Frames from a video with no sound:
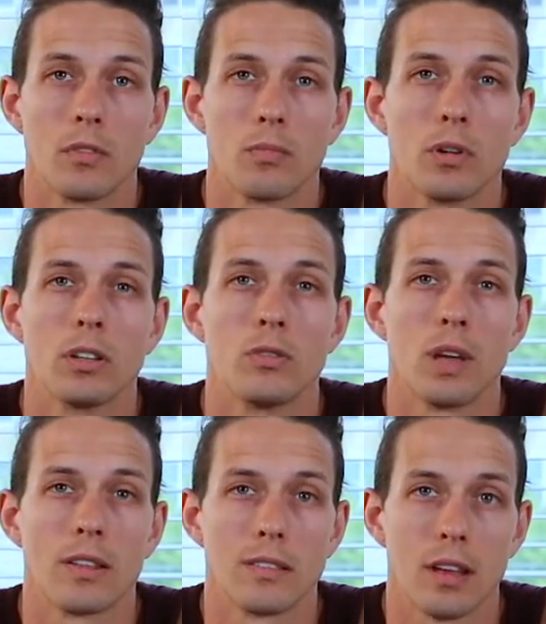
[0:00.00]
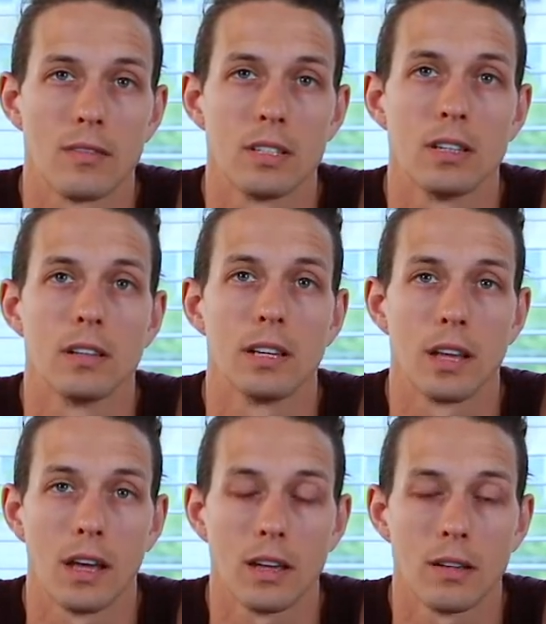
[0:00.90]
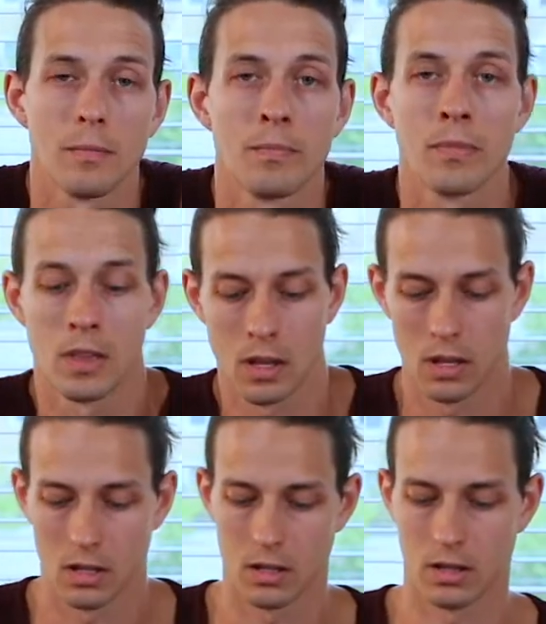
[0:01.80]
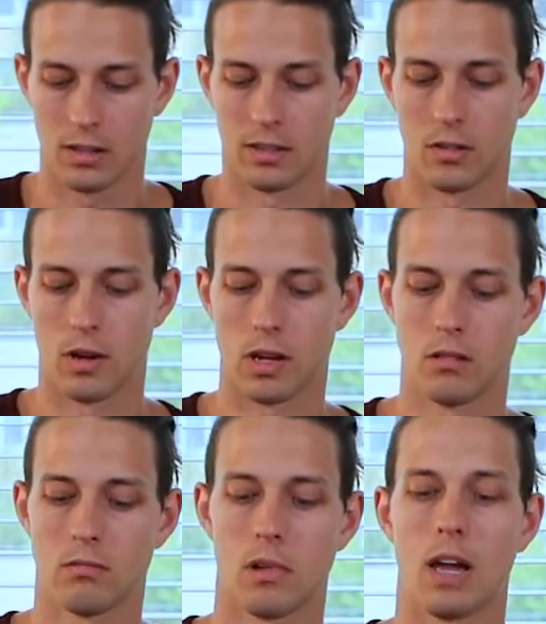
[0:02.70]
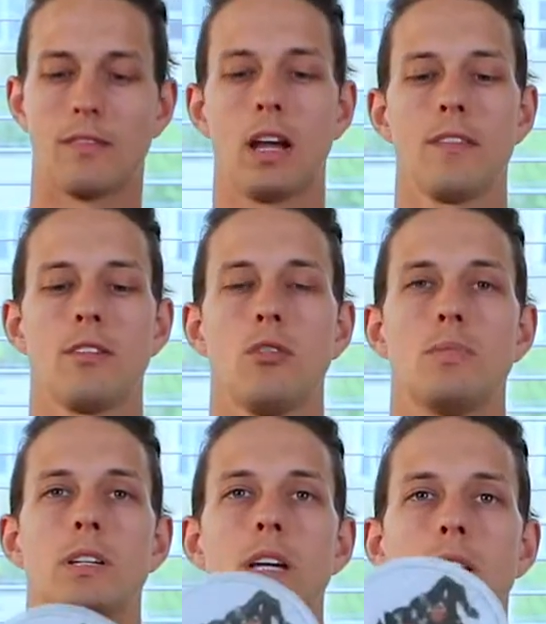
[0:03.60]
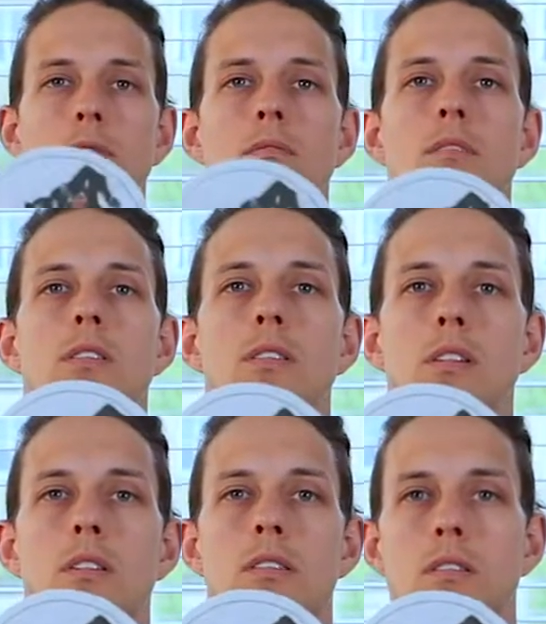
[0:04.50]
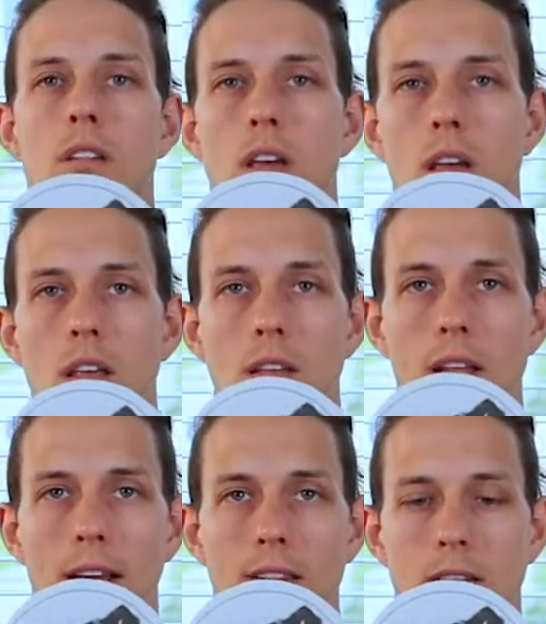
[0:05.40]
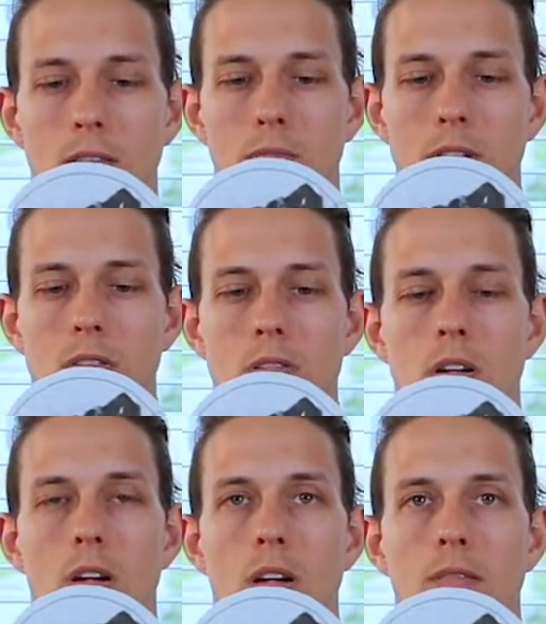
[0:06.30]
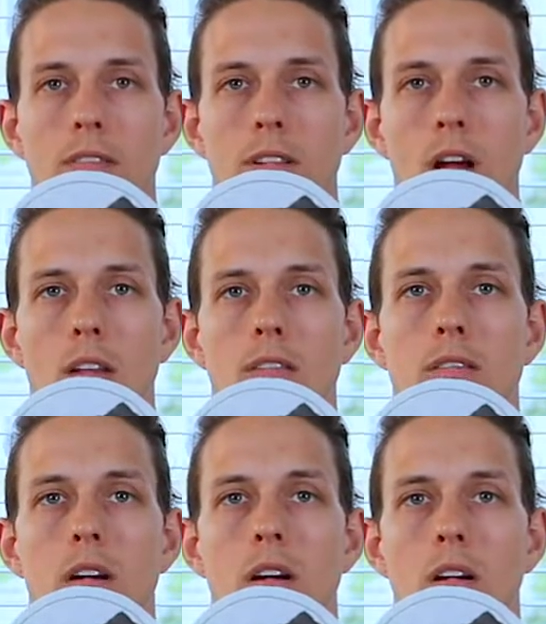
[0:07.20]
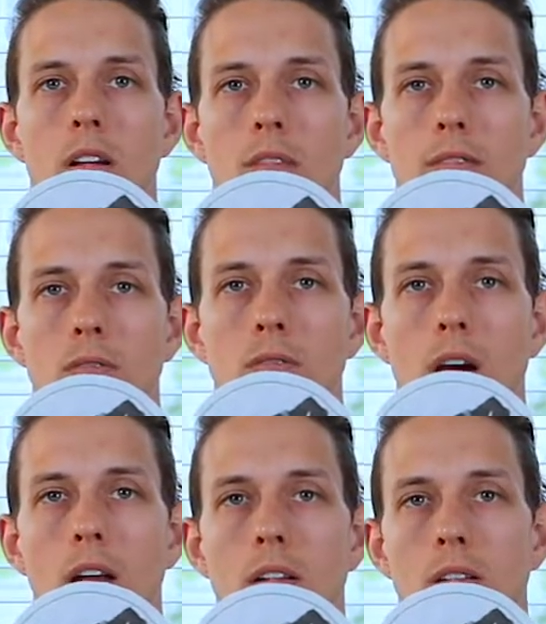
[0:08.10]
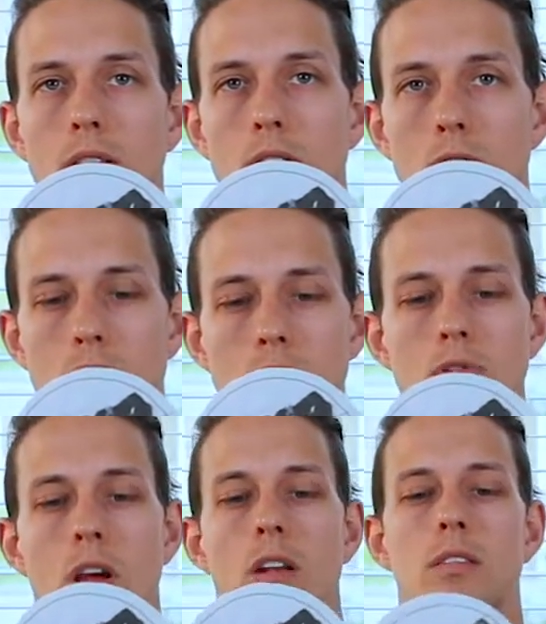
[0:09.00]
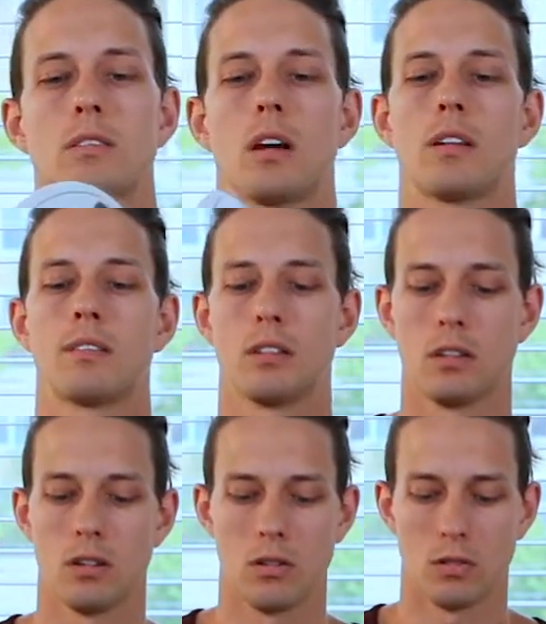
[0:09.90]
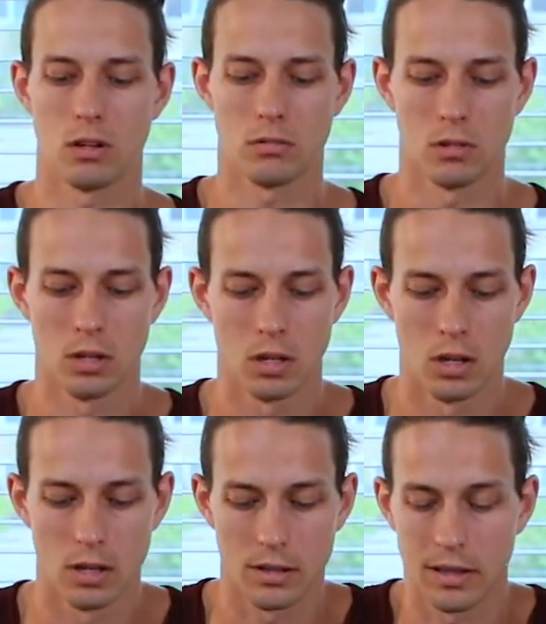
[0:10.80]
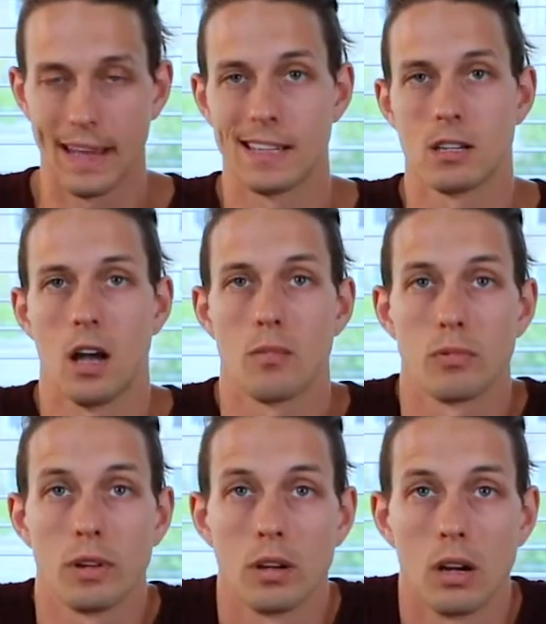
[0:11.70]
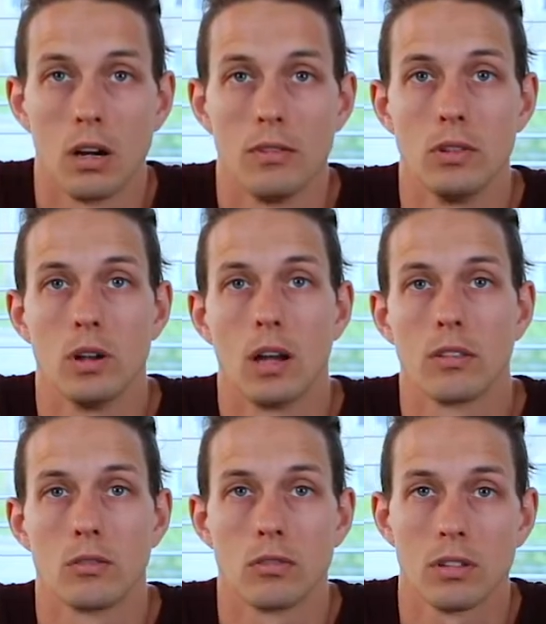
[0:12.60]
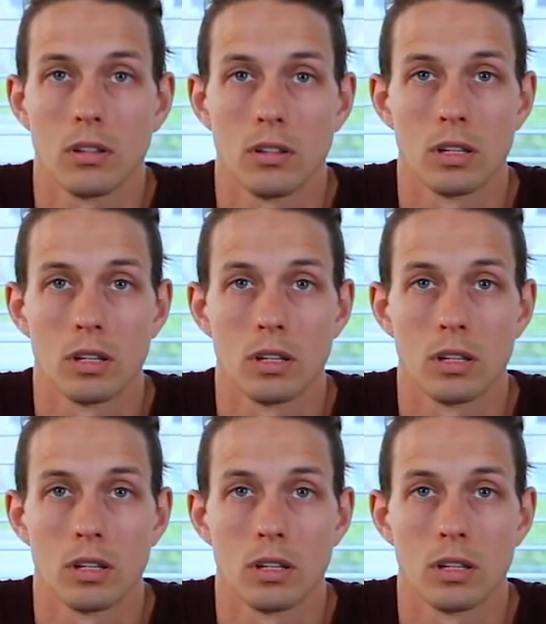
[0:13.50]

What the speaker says: spring 2017 Ling Kang. This is it right here. I have not even opened it yet. This is a nice little picture of Scott's dog, and if you do not know who Scott is the owner / operator of Yunnan Sourcing.